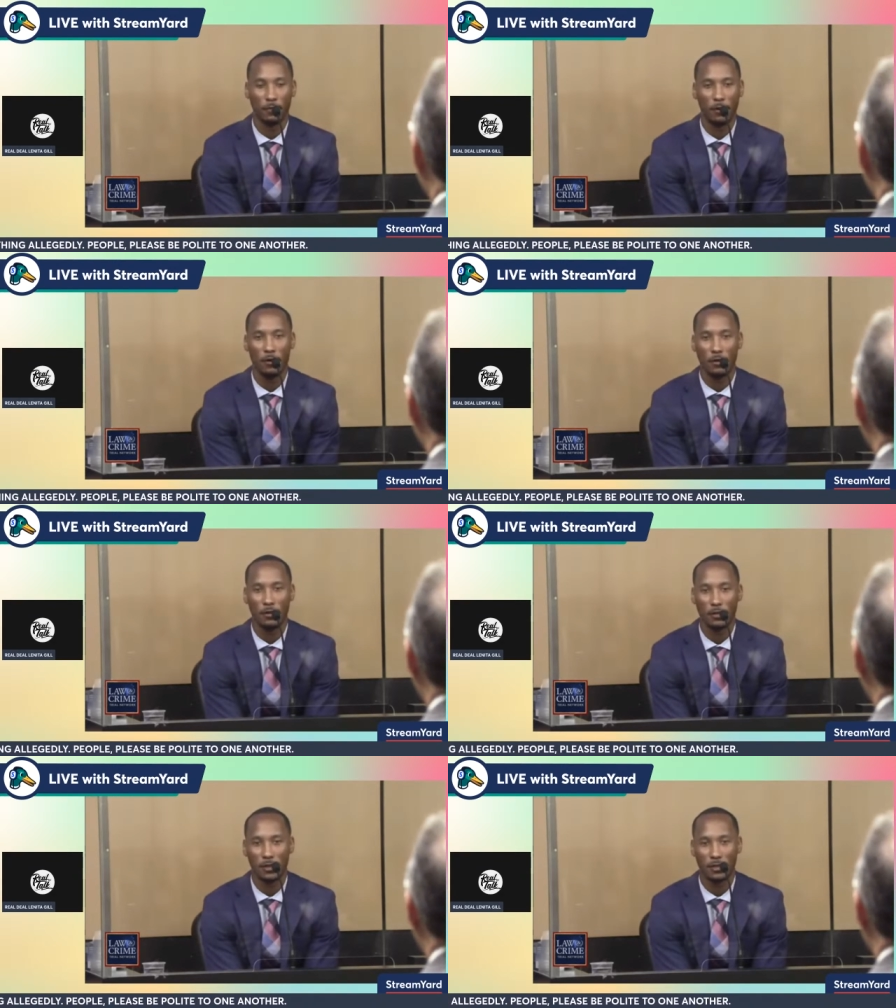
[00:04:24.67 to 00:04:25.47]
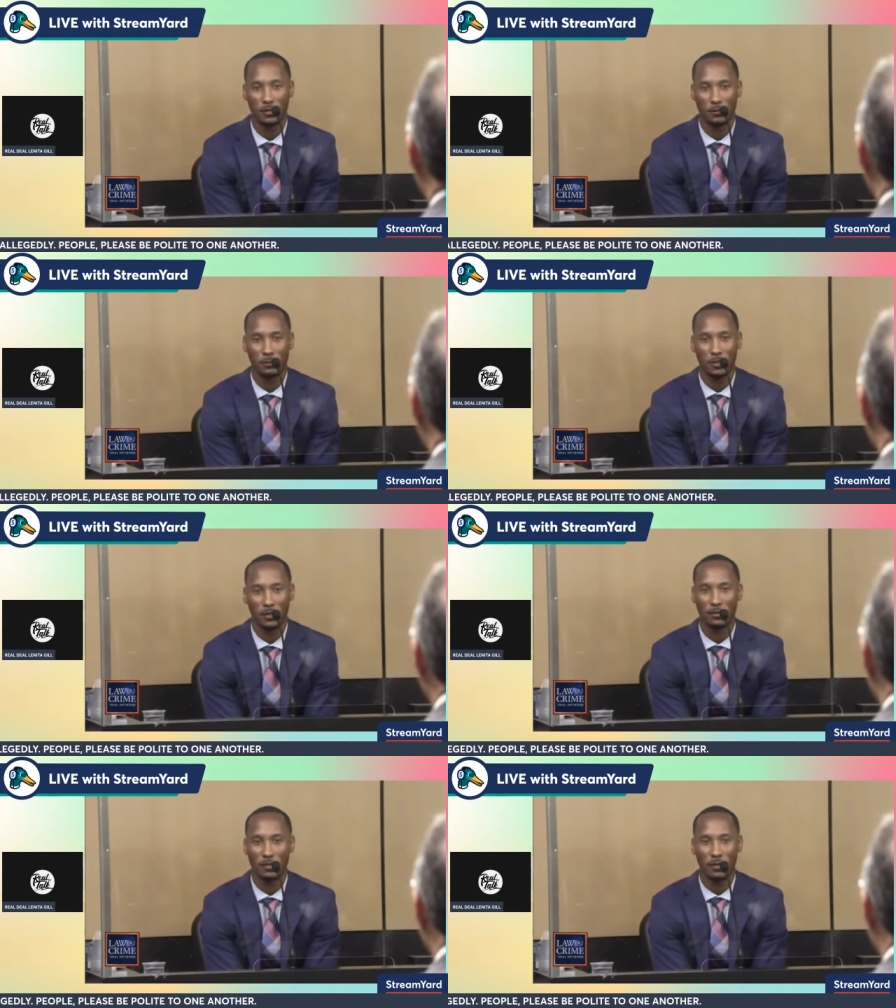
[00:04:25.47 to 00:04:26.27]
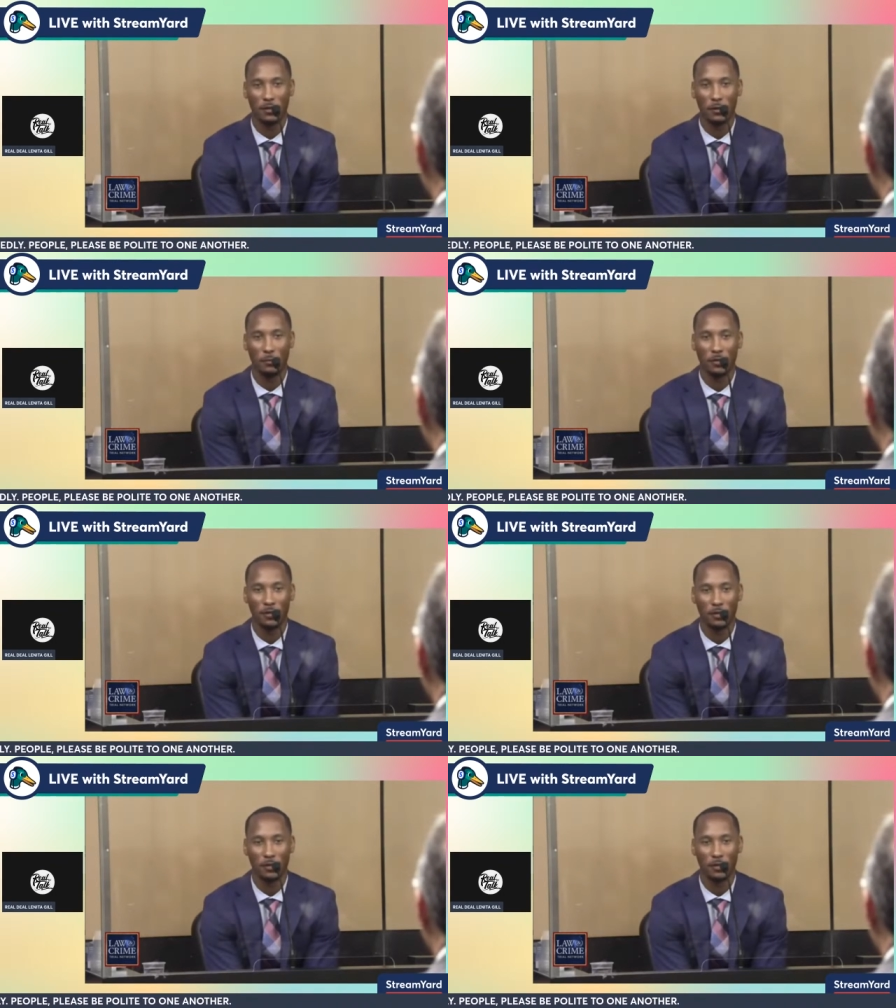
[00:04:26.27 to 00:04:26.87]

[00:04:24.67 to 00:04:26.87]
Hard. She was trying to hurt me.